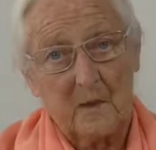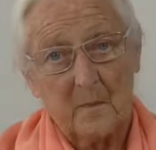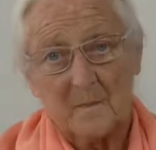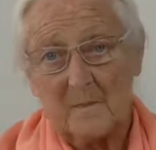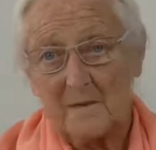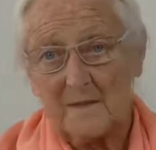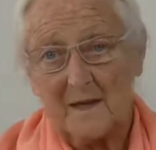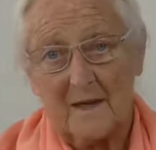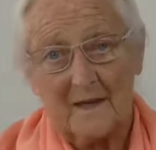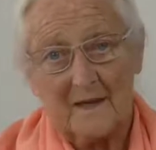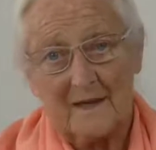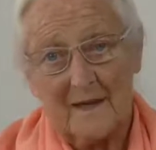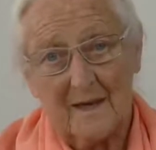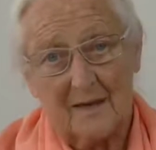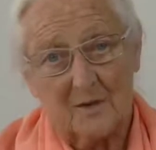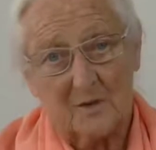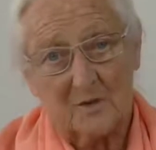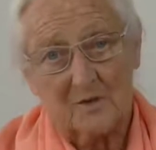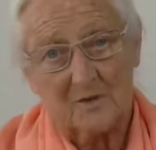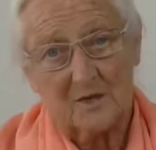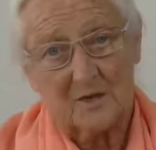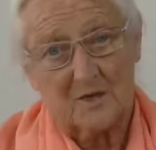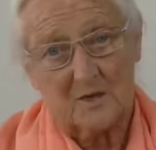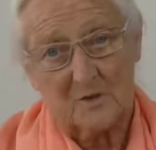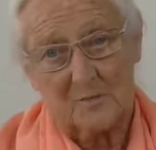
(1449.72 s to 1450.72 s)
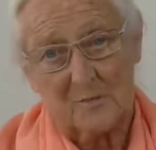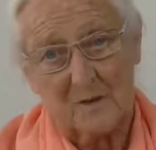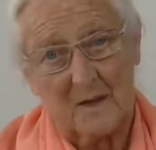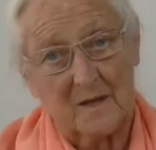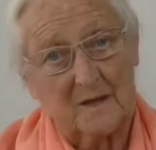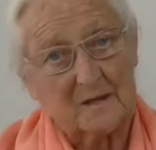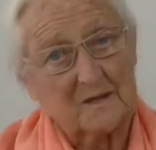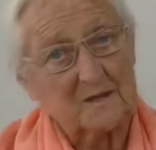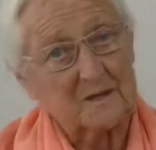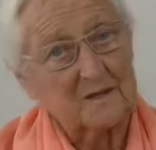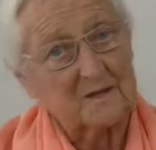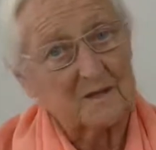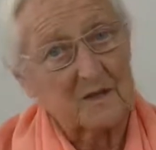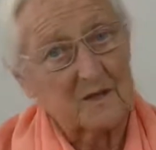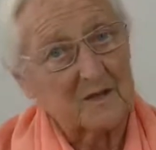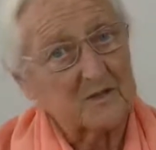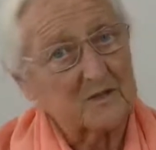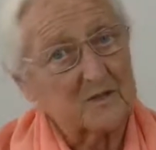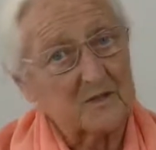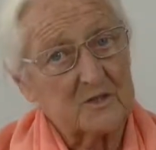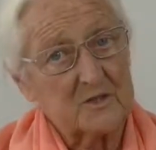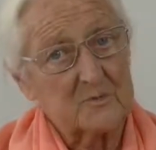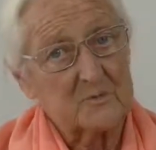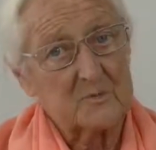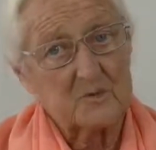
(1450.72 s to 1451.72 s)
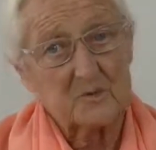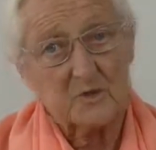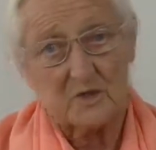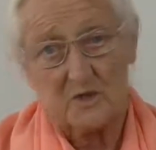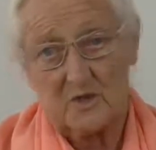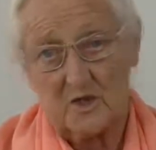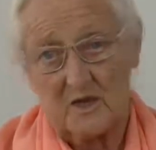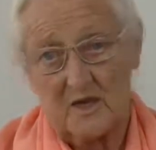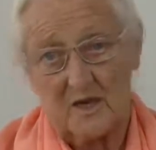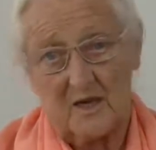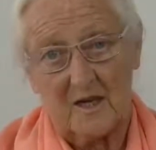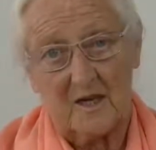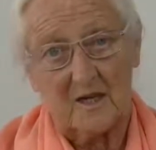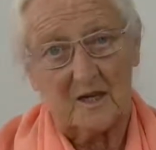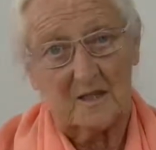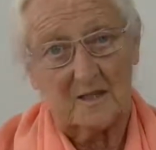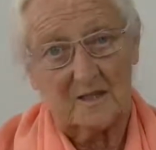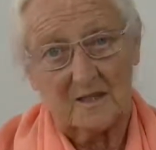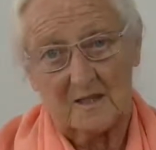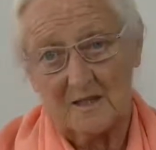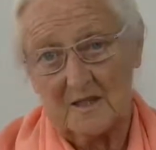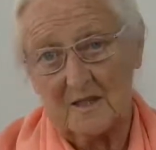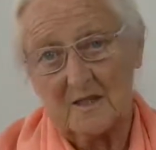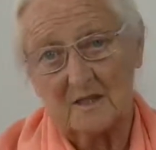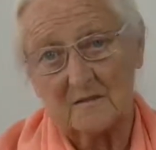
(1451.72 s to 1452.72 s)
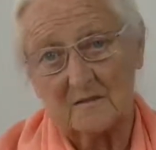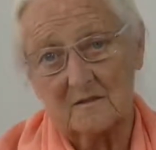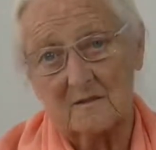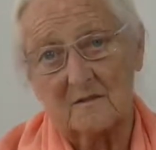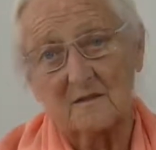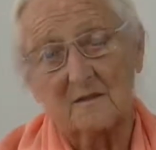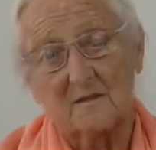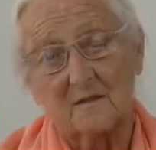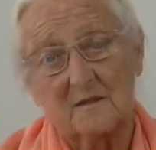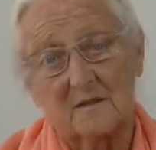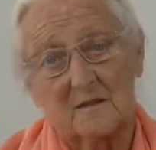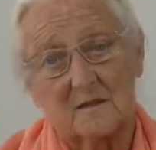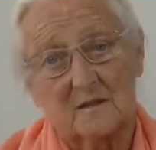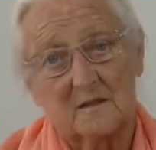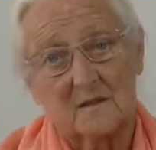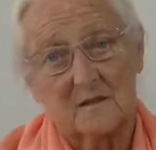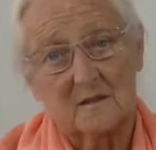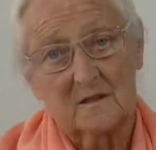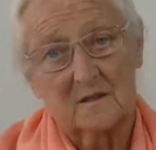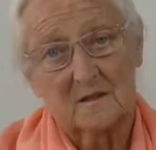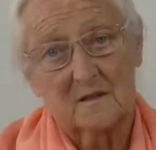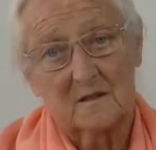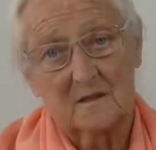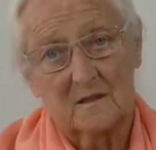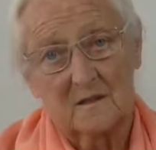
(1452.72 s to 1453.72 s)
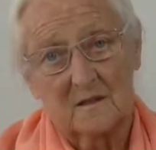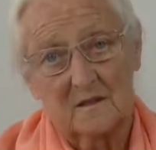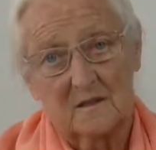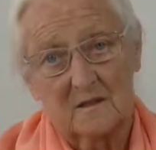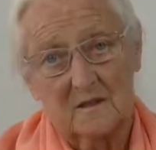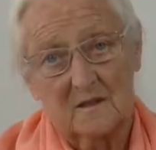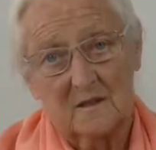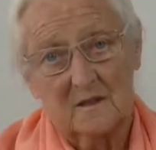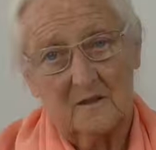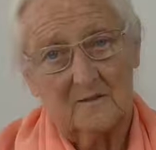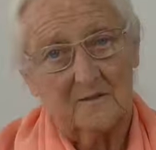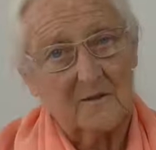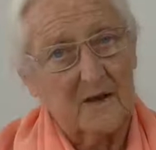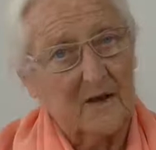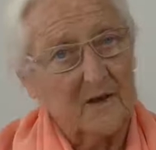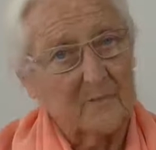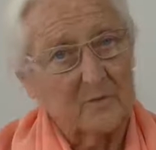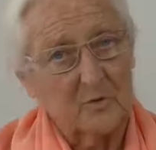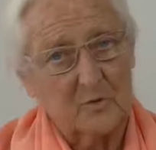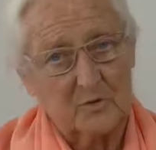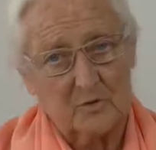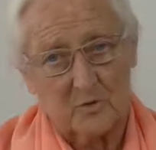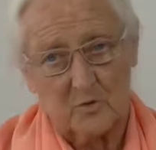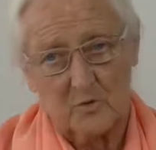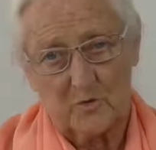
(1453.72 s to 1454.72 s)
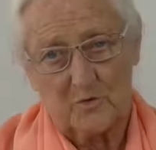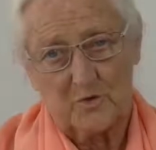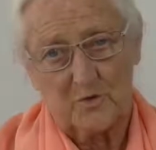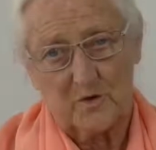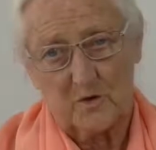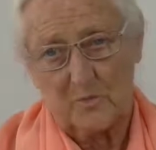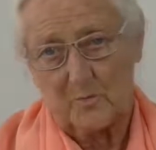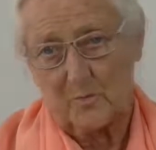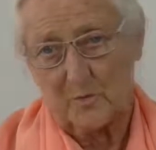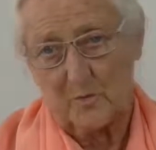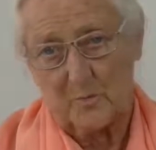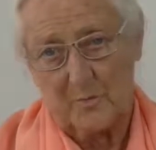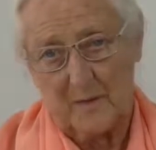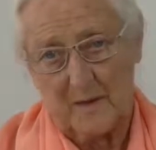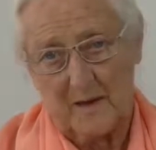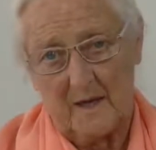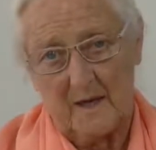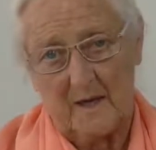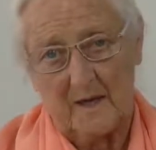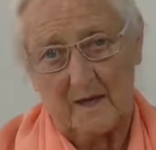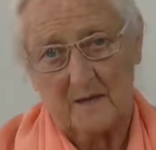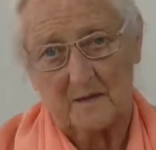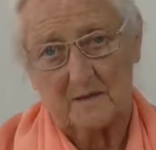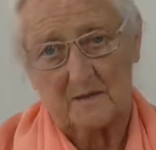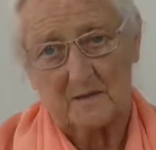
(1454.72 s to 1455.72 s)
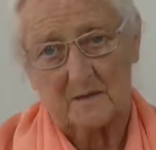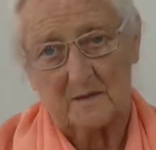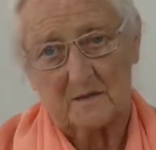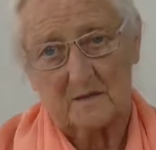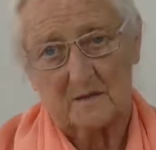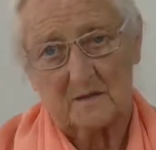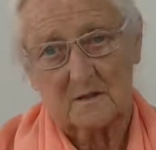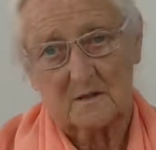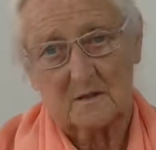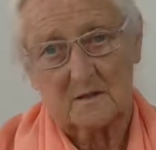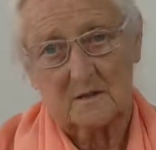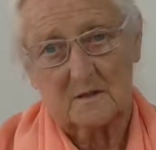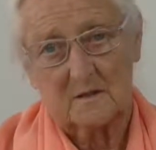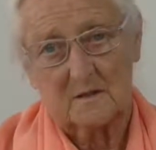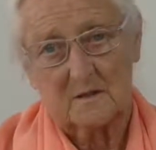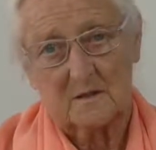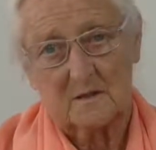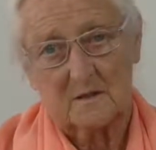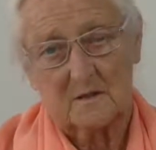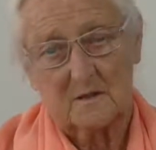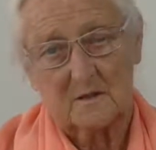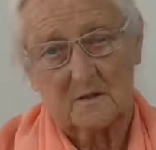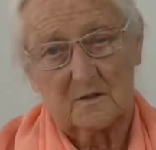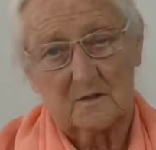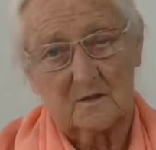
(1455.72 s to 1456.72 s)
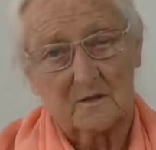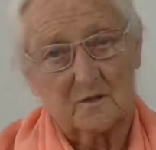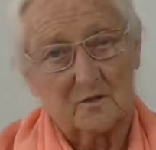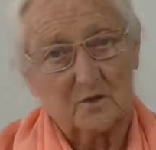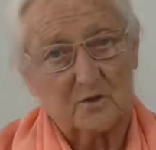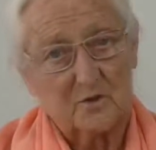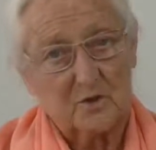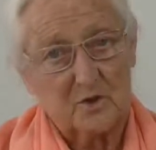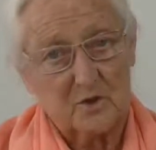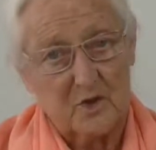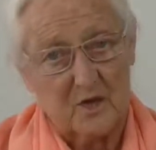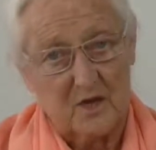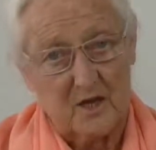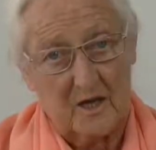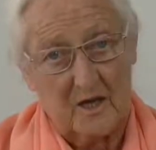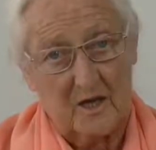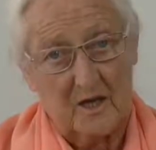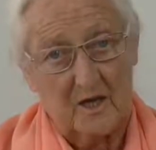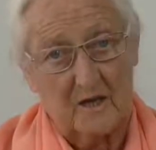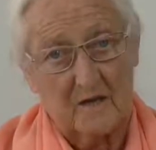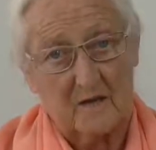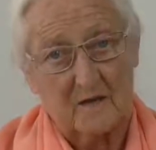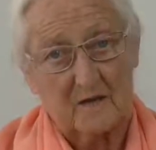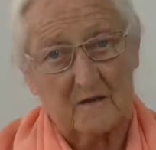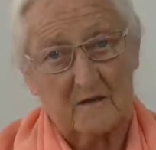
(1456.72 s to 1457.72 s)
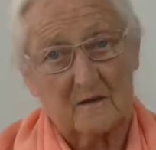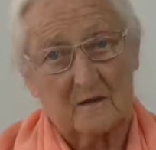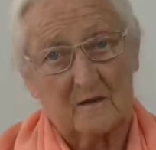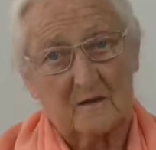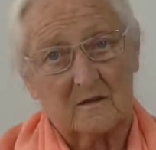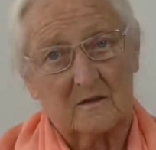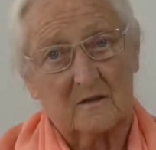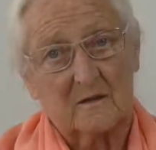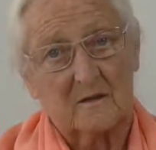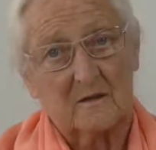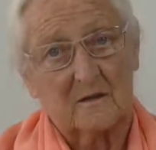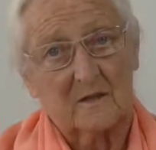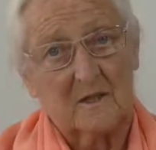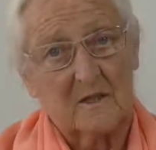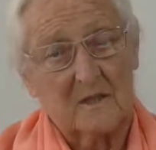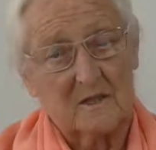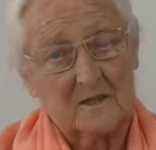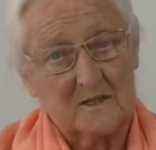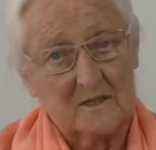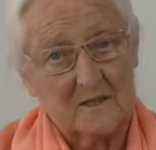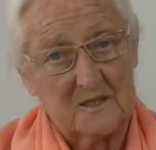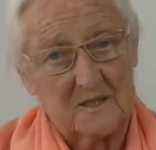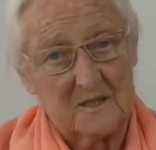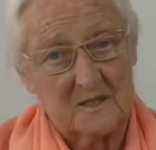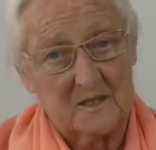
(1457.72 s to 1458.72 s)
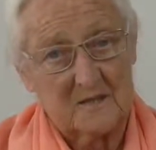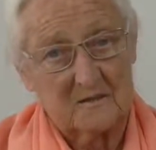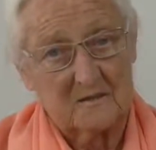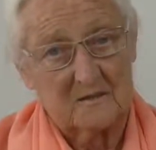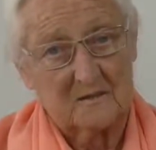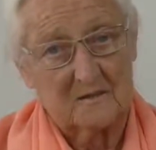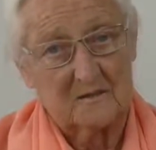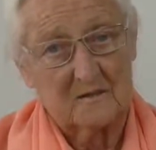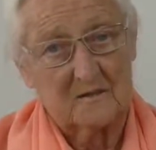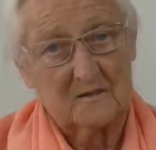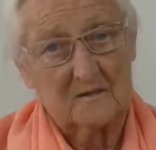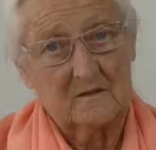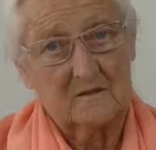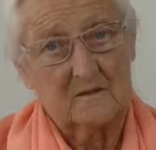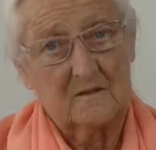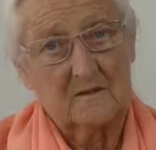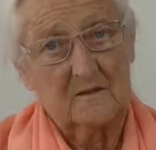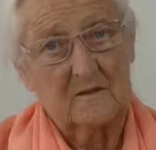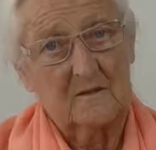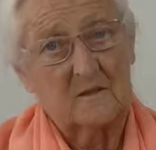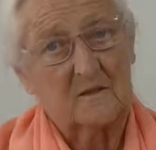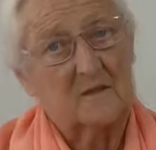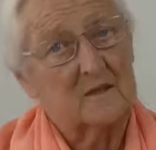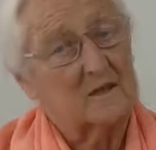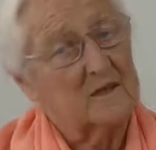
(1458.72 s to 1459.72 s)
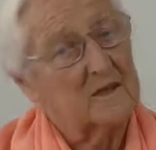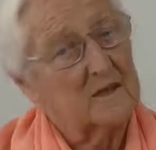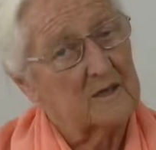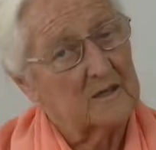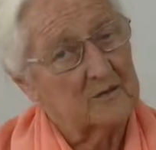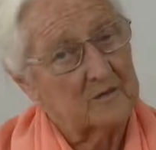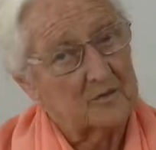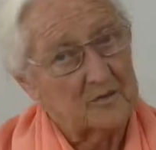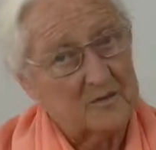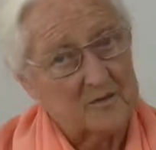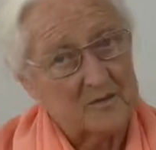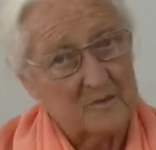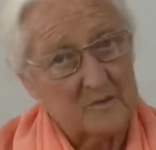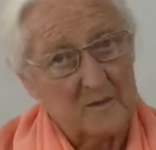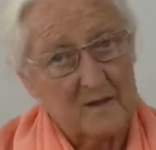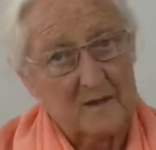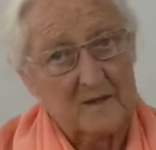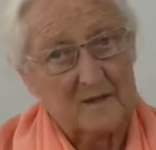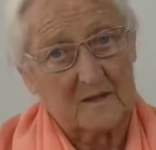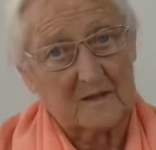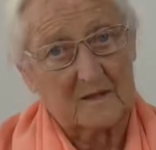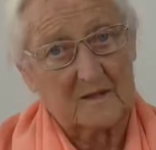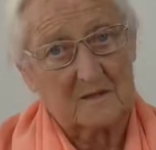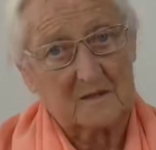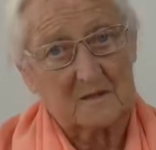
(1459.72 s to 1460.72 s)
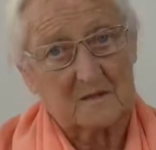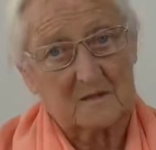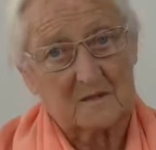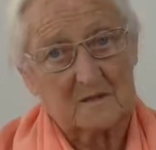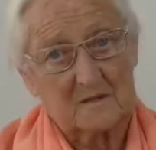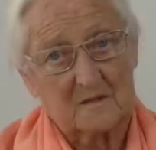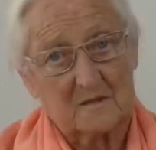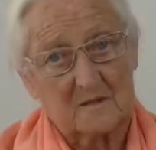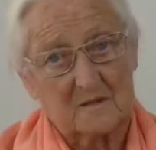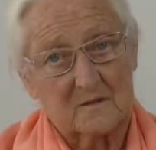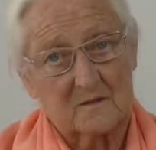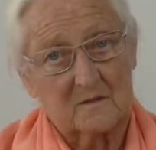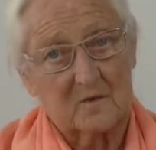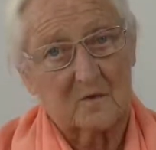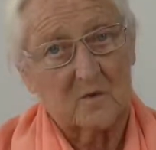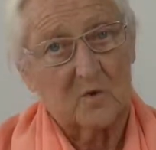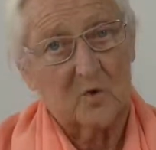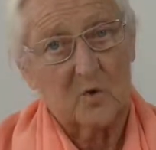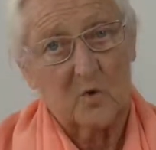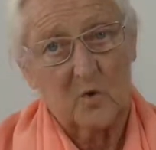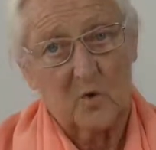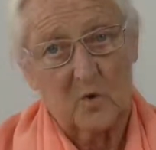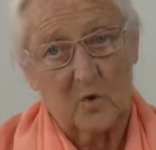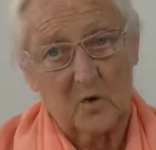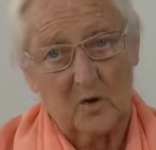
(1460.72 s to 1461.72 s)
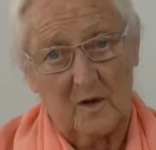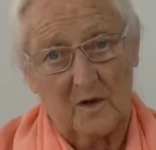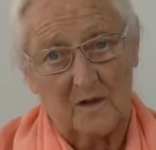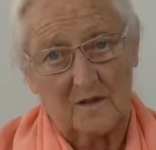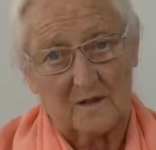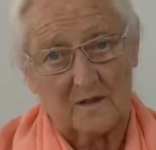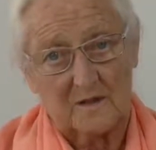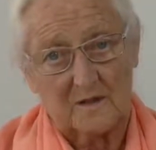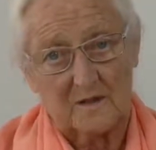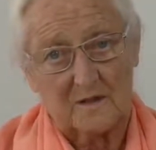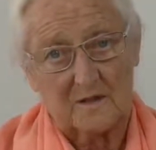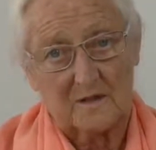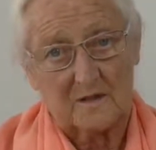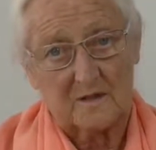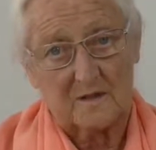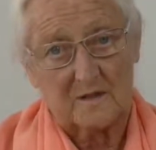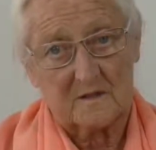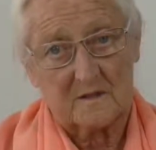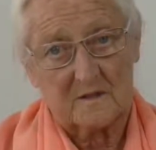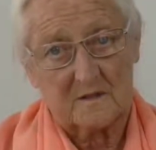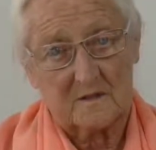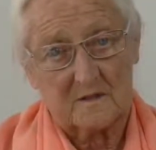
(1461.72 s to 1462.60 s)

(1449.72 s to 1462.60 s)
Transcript: But I cannot expect that others will share and heal if I'm not also prepared to share and heal and respect all others.